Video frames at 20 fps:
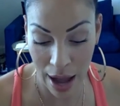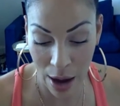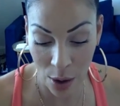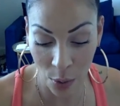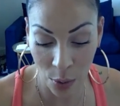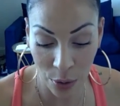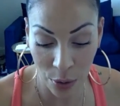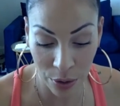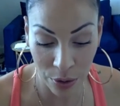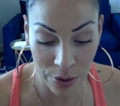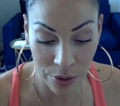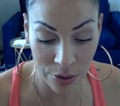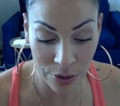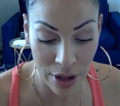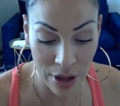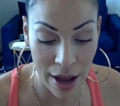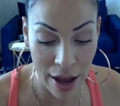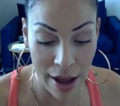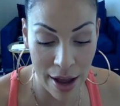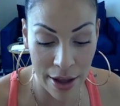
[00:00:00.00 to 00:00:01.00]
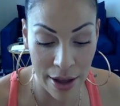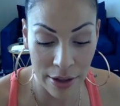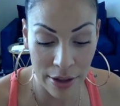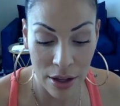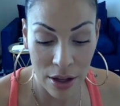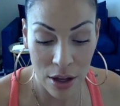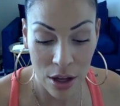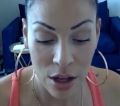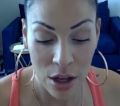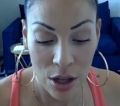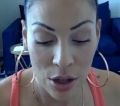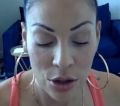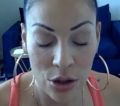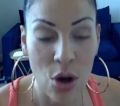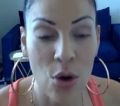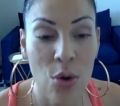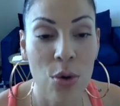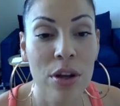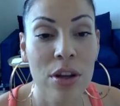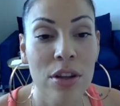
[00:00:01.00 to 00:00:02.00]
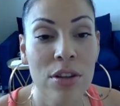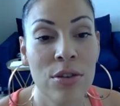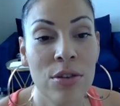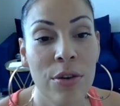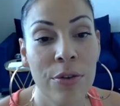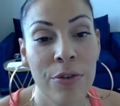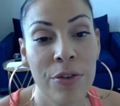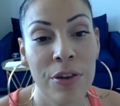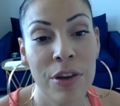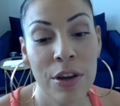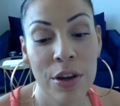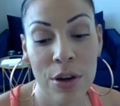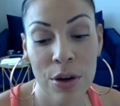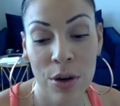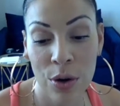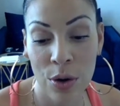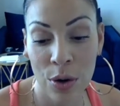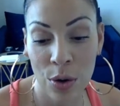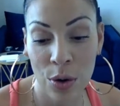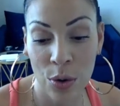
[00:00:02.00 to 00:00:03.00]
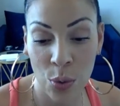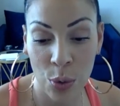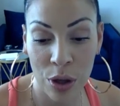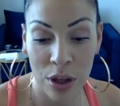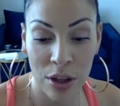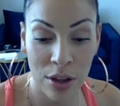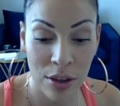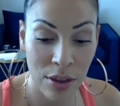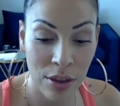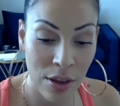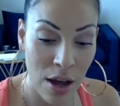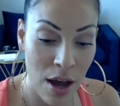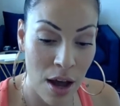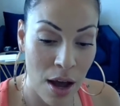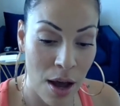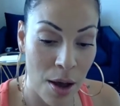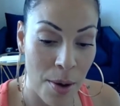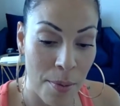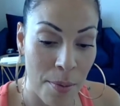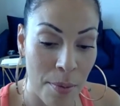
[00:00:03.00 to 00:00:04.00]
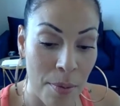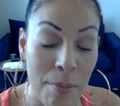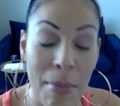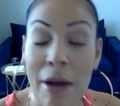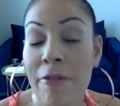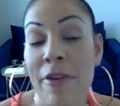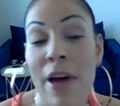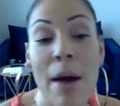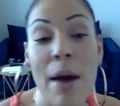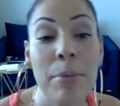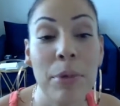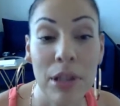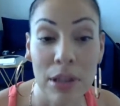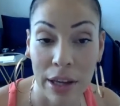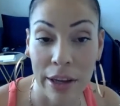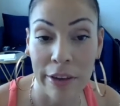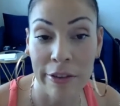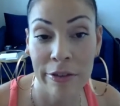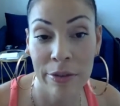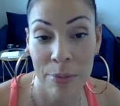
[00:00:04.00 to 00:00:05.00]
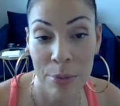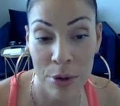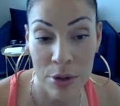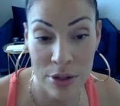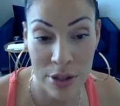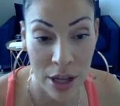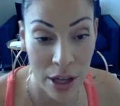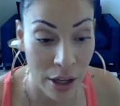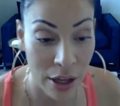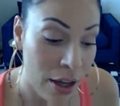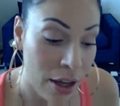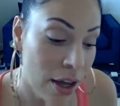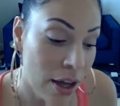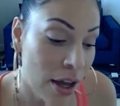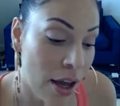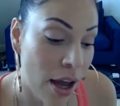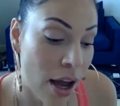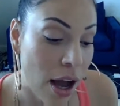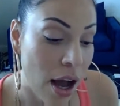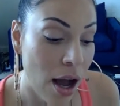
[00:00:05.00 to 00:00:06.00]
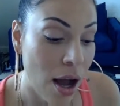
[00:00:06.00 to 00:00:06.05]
hours that don't interfere with my family life per se.